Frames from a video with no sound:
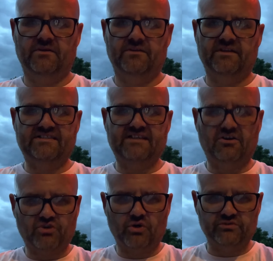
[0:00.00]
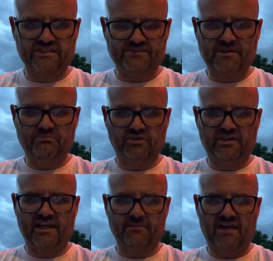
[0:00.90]
That's how cold these people
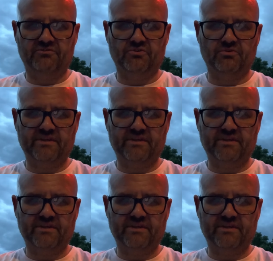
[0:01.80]
came after her,